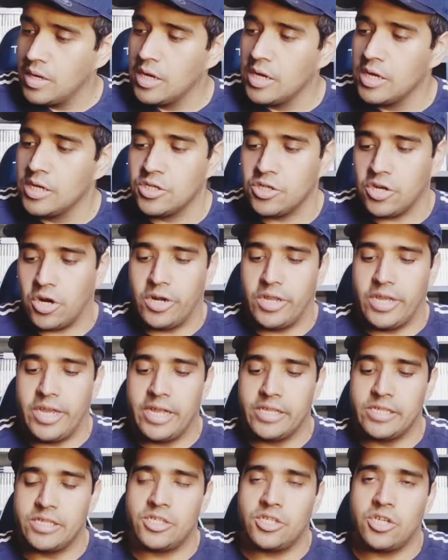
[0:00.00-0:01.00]
Charlie
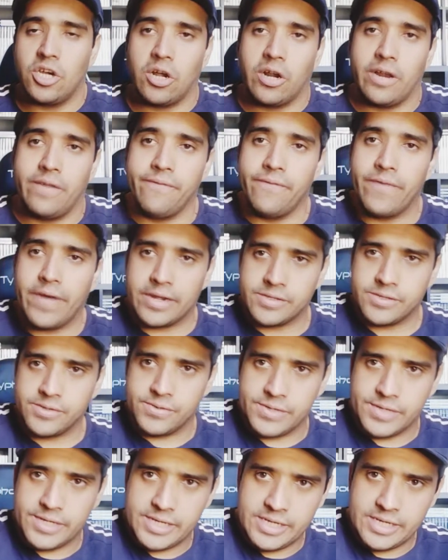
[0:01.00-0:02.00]
and the Chocolate
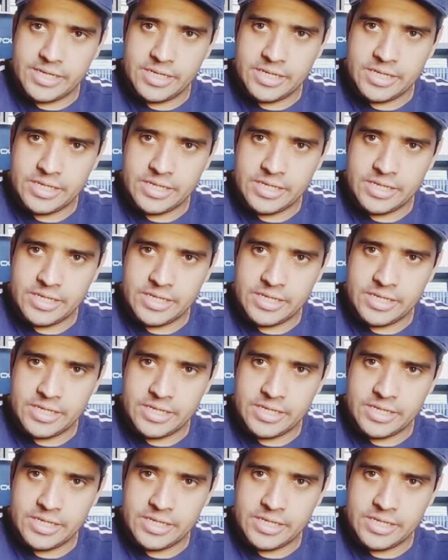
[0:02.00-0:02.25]
Factory.